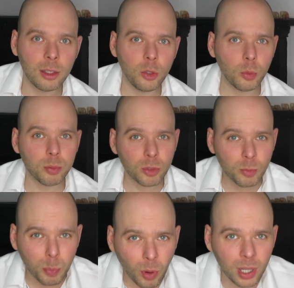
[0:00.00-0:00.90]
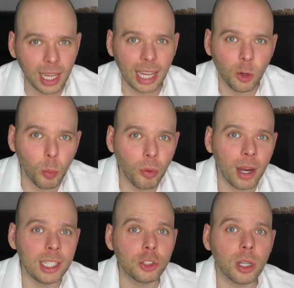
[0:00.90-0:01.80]
Your body and your
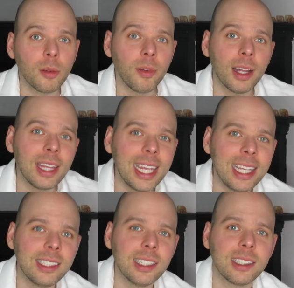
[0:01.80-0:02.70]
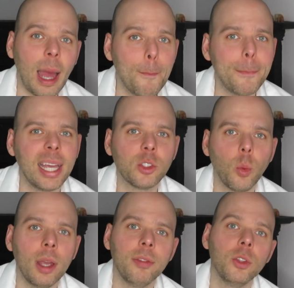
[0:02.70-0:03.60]
brain is trying to find the easiest and best
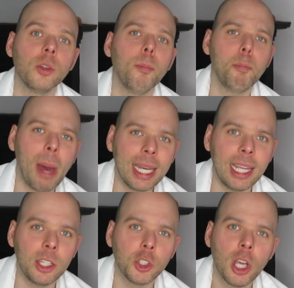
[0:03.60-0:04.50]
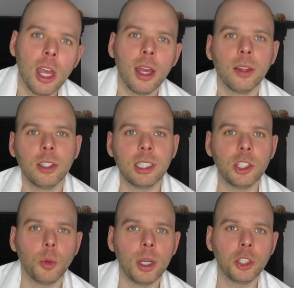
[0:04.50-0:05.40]
way for you to manage the
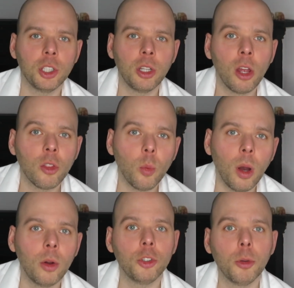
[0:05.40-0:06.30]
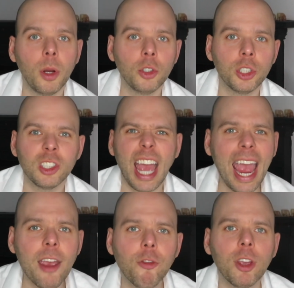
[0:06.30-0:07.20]
situation, the world, your emotions,
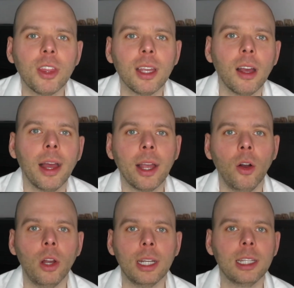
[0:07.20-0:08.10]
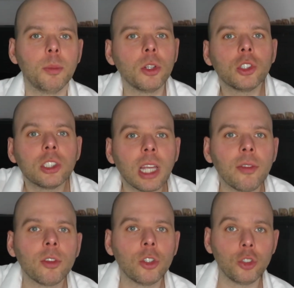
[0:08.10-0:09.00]
everything going on in the most
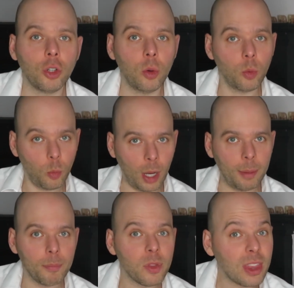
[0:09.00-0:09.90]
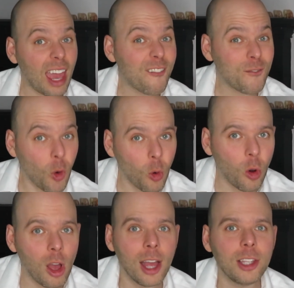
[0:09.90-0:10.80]
safe, controlled way.
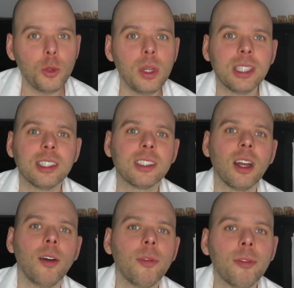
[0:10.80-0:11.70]
Therefore, you need to start